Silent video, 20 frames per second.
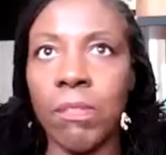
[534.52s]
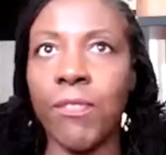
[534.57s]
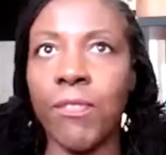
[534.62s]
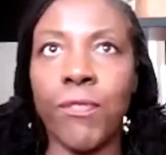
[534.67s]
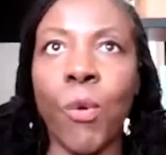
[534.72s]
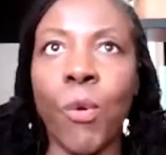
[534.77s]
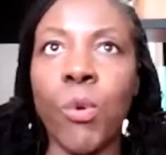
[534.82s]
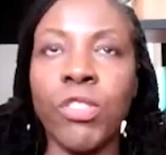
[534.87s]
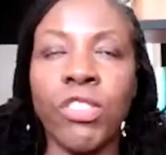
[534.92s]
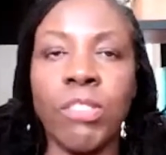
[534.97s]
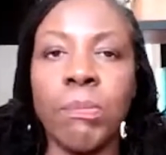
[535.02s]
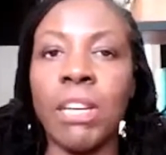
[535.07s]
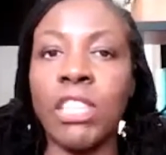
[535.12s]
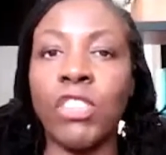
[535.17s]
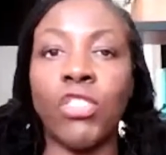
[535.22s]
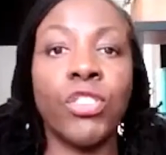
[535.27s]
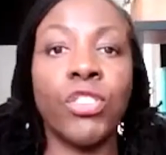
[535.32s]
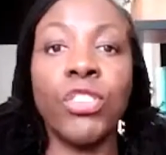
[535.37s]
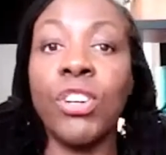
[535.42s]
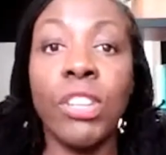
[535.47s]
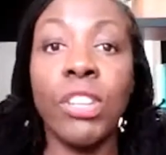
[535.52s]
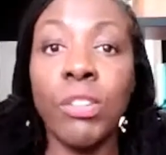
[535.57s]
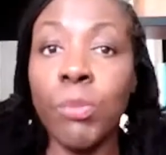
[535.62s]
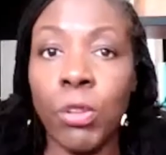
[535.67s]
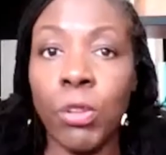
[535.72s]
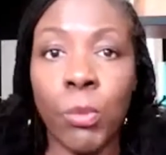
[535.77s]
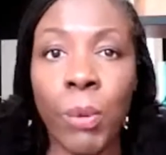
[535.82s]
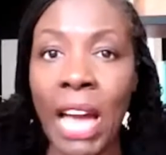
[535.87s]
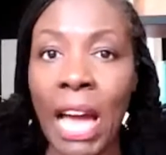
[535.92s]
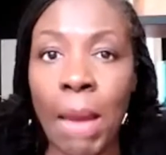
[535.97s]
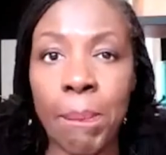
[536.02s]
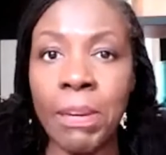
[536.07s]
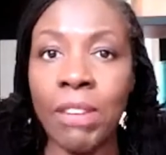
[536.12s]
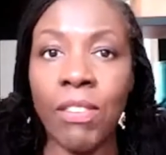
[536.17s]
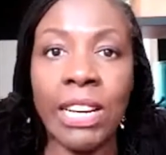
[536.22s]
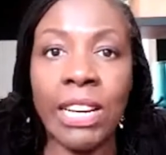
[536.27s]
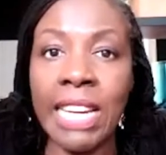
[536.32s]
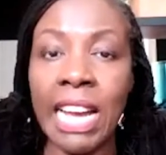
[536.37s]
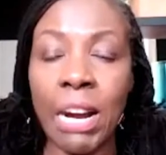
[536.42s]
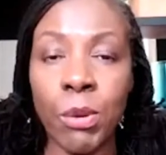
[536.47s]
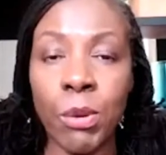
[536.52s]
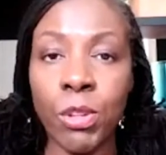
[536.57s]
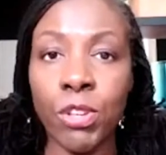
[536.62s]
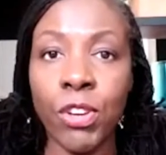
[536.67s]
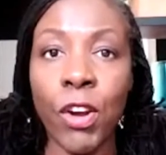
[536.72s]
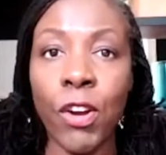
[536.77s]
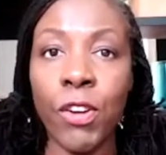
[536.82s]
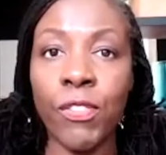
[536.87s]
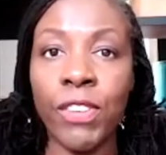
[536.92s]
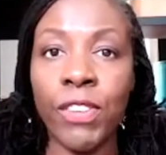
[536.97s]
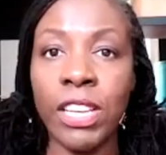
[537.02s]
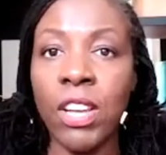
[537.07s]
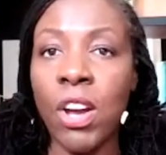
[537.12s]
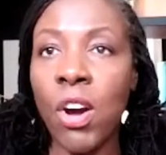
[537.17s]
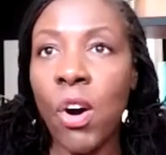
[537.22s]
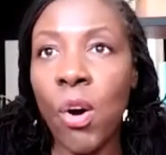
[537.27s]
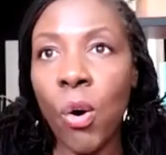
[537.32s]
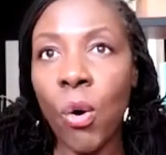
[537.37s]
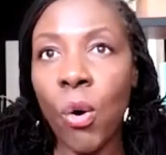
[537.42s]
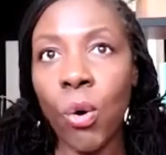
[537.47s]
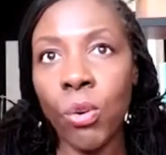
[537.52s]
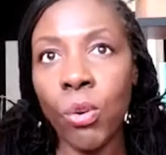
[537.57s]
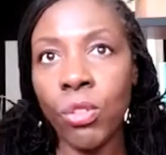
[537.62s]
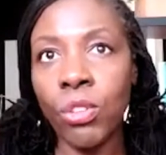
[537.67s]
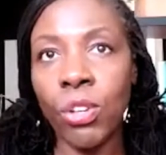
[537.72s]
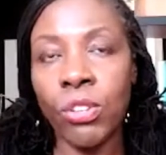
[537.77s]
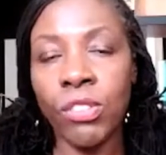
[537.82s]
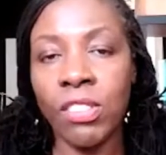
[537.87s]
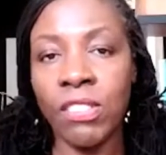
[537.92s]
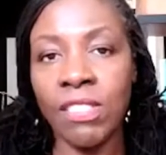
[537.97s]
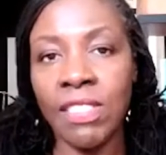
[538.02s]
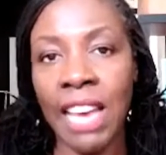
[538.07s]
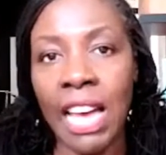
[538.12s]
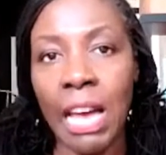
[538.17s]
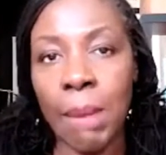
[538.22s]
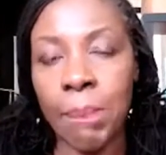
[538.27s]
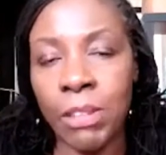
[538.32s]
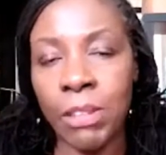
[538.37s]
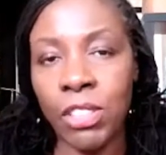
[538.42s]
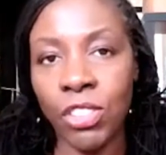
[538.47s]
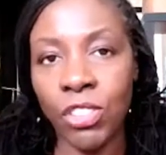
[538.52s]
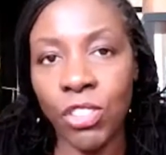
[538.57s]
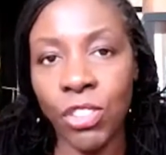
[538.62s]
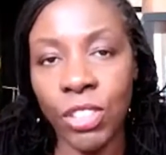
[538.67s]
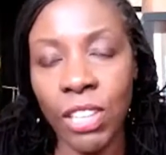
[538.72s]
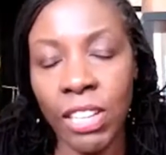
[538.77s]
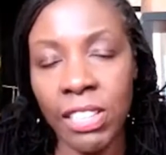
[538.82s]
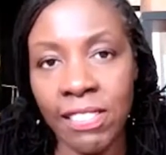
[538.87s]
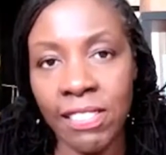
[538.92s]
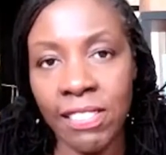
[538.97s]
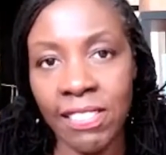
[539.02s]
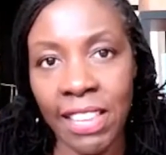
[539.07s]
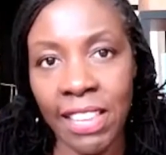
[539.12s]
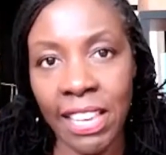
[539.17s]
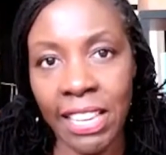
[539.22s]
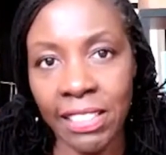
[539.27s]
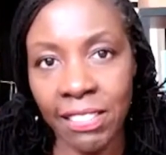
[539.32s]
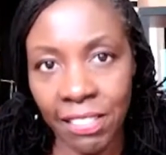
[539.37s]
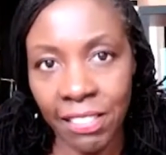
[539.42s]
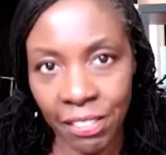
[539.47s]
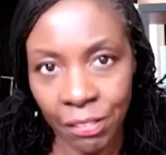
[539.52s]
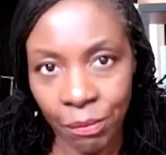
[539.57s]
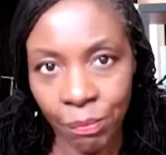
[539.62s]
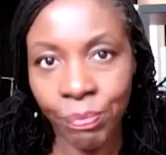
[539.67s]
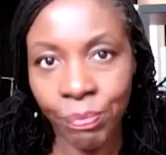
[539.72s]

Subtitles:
force majeure, what we're happening right now with COVID, or nonsense that happened in the United States.